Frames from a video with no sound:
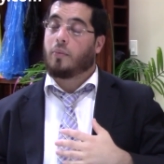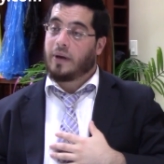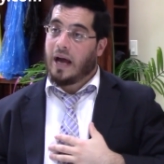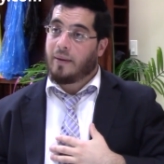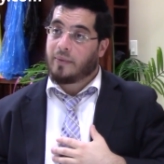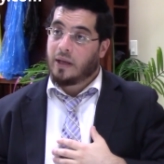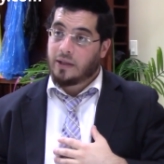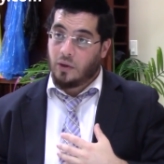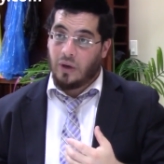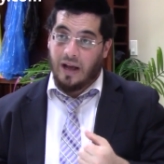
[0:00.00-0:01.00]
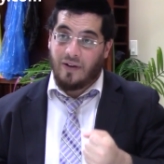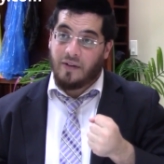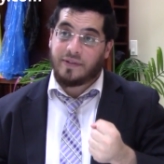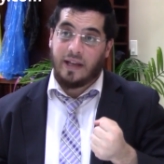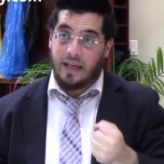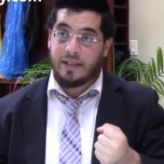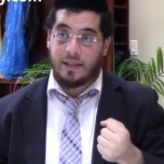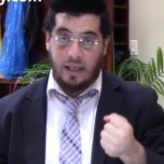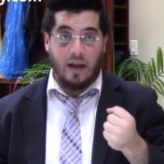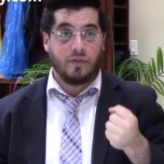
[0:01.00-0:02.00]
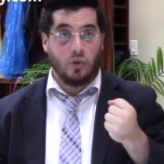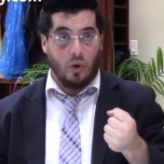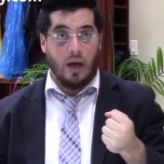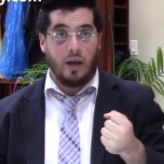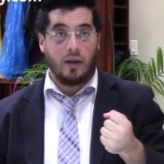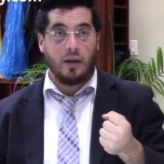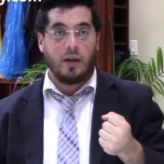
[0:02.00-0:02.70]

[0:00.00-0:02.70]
Omnam, the lulav have taste, he have Torah,